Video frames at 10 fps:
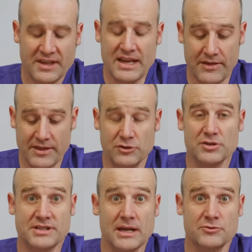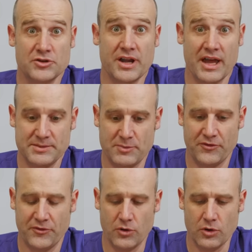Now they do the same trick as
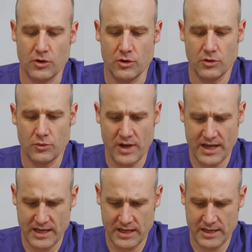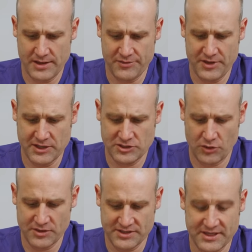before where they
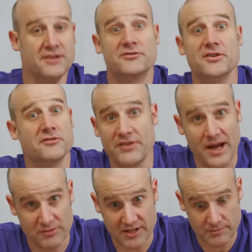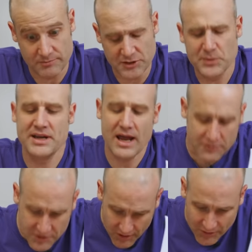show there's an infinite family. So we now
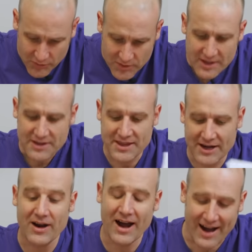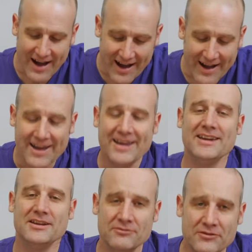know there are
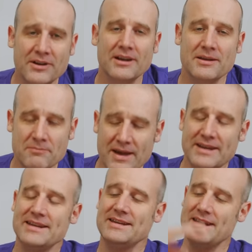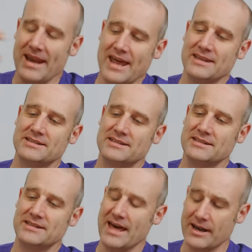infinitely many
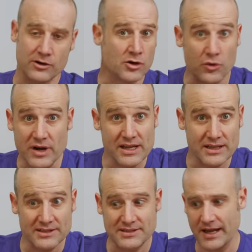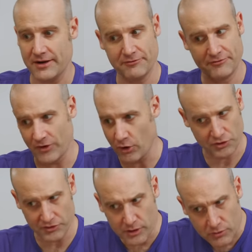nets that are grids and
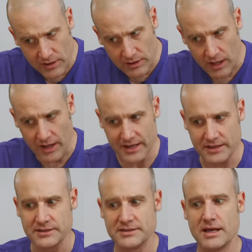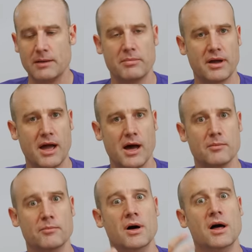fold on the grid lines and
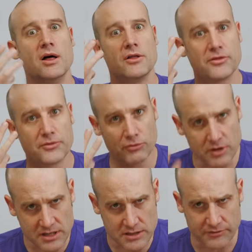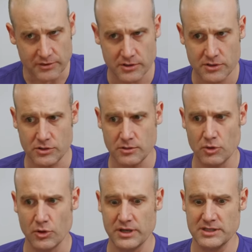become three different
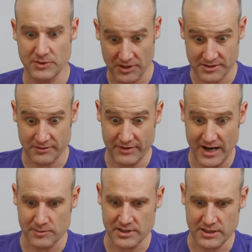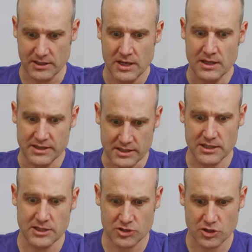cuboids because of the family. The
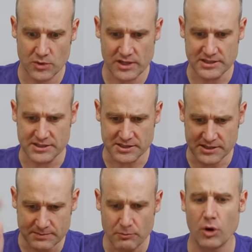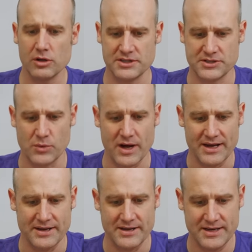issue is the smallest
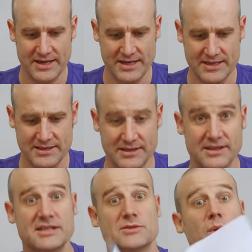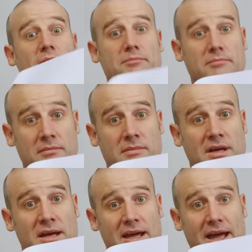one is this one
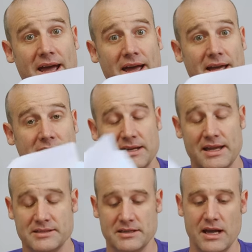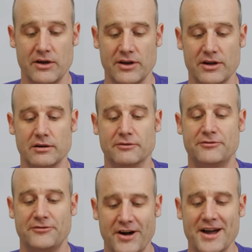and it has an area of
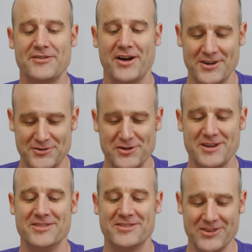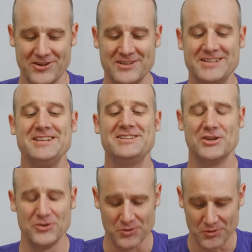
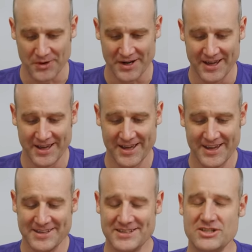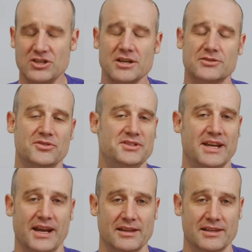532 it's just
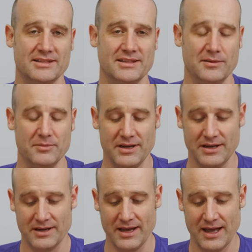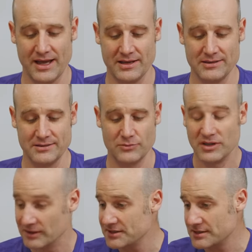ridiculously big. And
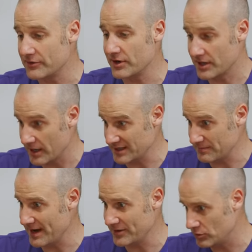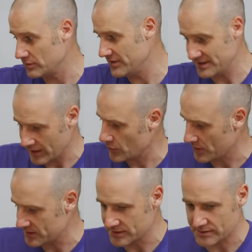when Lisa very kindly made all of these other
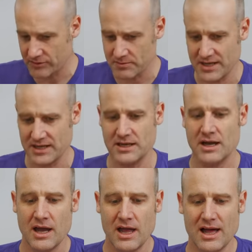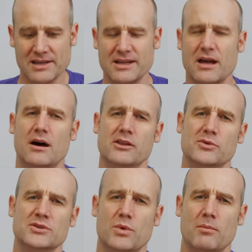ones for me, I was like, oh,
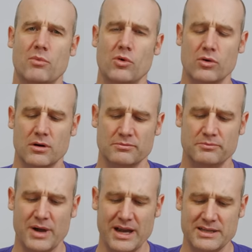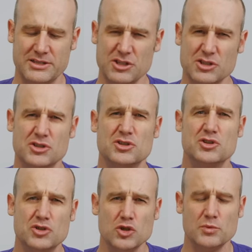there is one more, but it's just
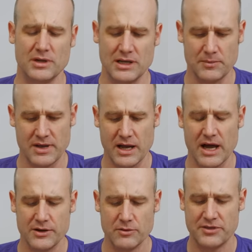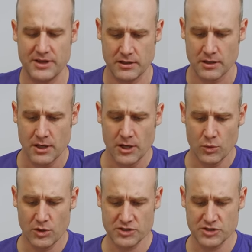stupidly big. I don't think we